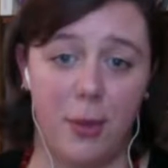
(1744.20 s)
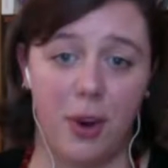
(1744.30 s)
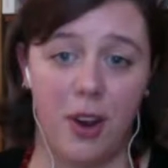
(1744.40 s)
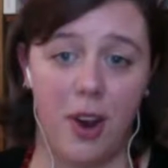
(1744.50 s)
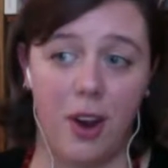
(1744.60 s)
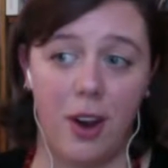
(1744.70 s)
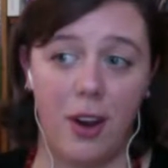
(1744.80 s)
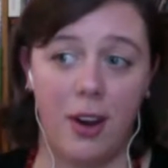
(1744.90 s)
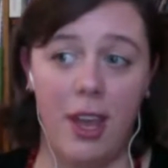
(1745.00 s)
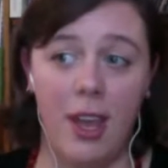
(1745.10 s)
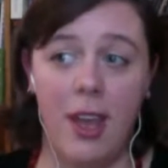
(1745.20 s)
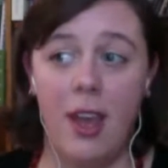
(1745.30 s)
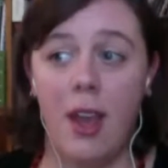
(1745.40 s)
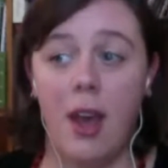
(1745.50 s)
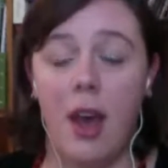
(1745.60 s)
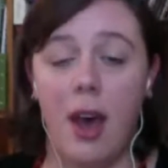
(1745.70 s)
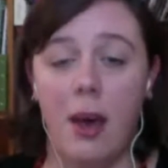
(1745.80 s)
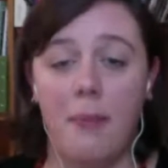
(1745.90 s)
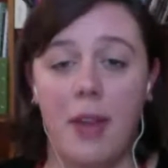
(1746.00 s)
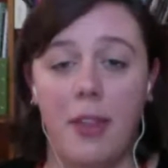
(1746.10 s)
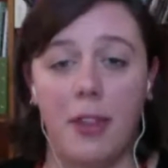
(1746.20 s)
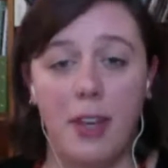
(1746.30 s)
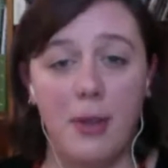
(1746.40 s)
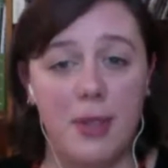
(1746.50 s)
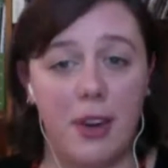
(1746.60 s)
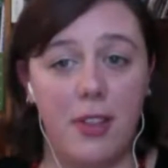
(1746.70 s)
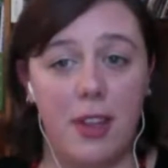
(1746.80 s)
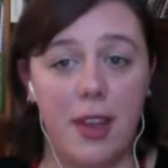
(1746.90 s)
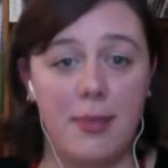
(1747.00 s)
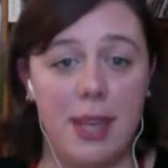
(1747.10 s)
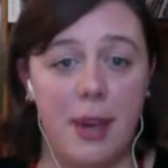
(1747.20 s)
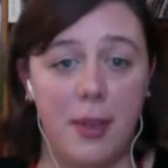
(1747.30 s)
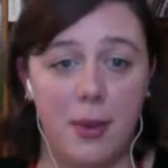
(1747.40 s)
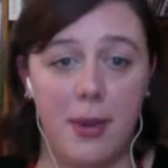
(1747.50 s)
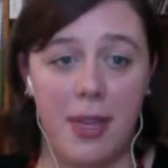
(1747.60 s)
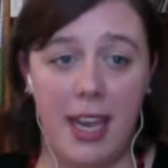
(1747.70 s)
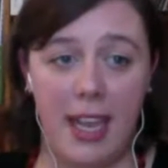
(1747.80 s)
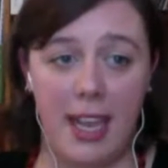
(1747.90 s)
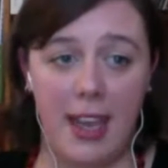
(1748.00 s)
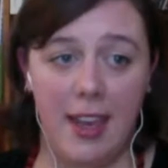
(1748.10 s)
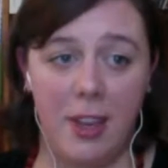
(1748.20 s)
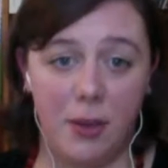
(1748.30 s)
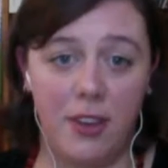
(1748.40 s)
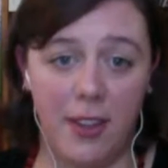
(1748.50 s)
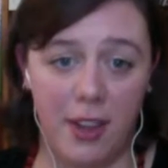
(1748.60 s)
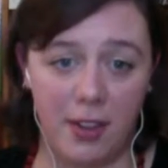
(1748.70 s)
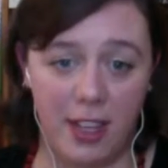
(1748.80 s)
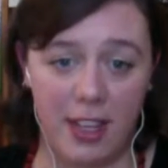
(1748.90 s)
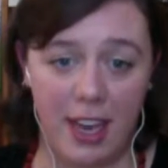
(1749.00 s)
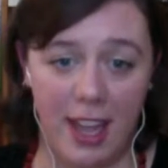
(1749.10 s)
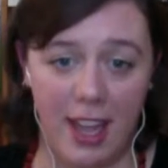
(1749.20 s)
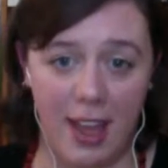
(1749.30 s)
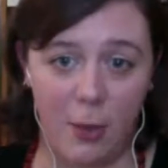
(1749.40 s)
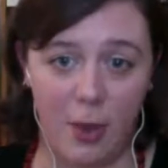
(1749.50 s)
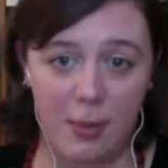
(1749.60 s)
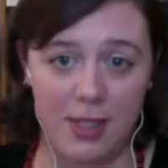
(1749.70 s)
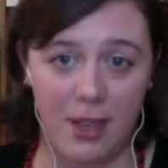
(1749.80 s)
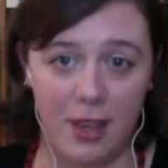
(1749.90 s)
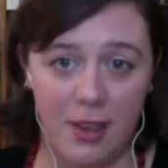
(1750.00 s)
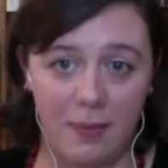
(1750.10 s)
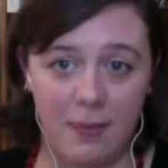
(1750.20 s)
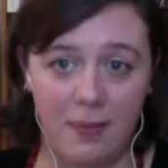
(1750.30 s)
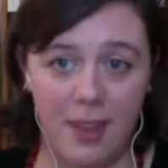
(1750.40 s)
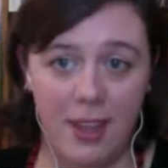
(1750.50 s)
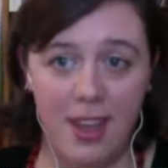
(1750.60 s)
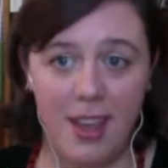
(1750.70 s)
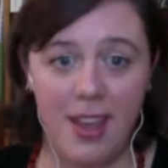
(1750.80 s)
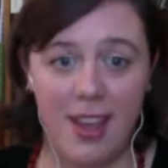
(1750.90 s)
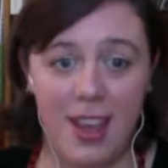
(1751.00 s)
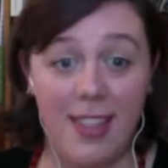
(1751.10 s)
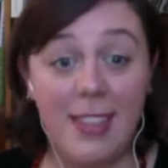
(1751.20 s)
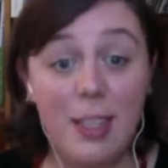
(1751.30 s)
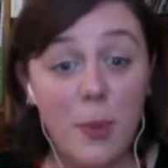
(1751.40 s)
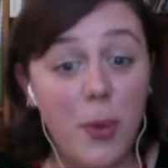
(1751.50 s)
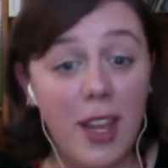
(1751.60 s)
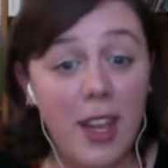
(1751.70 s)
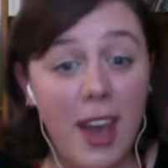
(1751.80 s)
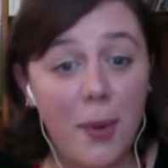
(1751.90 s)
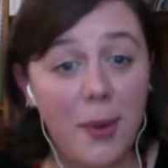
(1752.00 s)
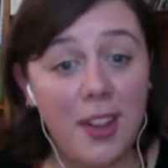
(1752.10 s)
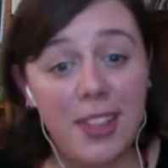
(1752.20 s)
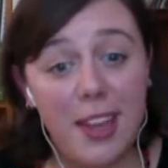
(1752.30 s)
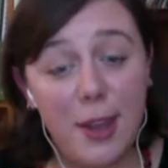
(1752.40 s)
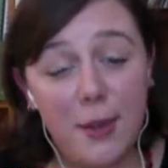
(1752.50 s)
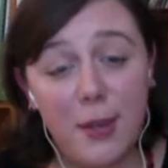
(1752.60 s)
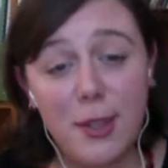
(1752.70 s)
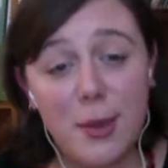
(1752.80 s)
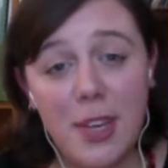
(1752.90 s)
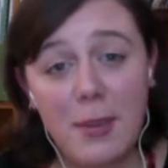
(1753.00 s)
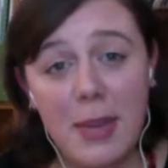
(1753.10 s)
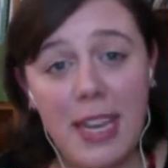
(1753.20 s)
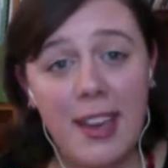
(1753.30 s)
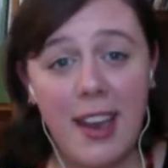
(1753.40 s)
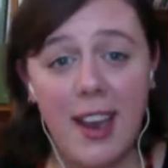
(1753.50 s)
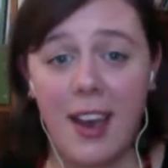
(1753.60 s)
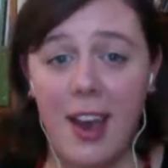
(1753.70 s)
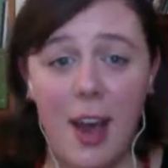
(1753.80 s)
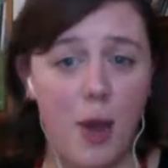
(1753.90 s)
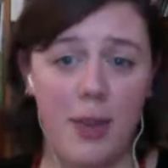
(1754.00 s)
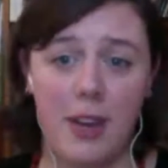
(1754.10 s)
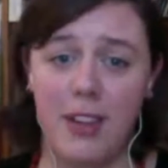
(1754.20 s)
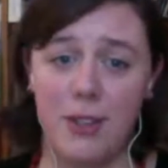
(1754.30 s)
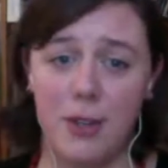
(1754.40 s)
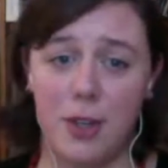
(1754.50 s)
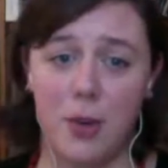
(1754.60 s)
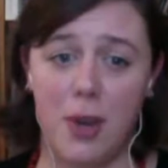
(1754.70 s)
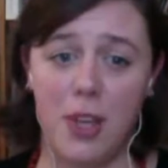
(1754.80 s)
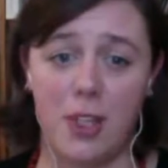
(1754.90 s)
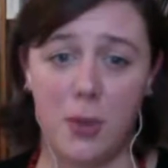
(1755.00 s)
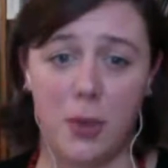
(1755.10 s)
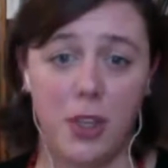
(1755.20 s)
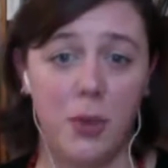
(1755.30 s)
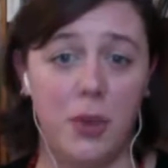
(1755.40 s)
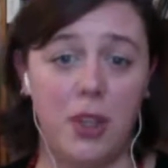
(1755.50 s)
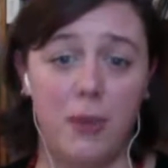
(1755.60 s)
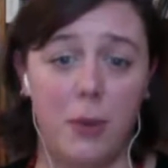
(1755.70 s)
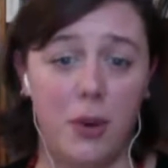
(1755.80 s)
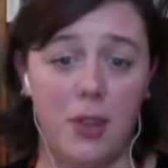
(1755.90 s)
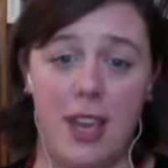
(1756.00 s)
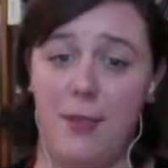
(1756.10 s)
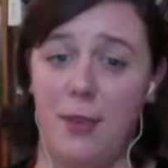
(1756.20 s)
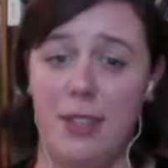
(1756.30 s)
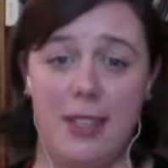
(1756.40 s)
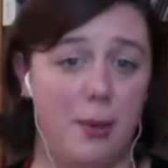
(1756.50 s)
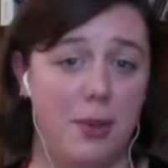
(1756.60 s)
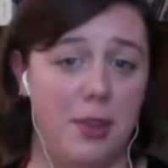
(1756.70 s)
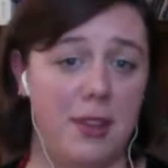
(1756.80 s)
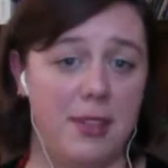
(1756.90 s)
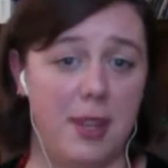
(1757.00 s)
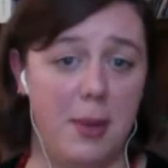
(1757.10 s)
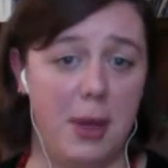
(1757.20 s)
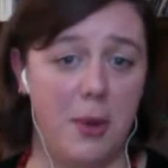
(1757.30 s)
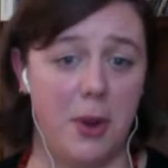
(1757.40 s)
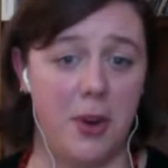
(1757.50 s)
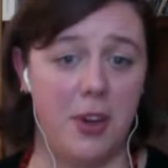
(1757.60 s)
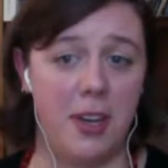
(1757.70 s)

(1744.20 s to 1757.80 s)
our monthly newsletter that comes out through NAEA. You'll find that on the NAEA website. At this point, I want to thank you for joining me. I hope that I've answered your questions. We're looking really forward to every single thing that's going to be going on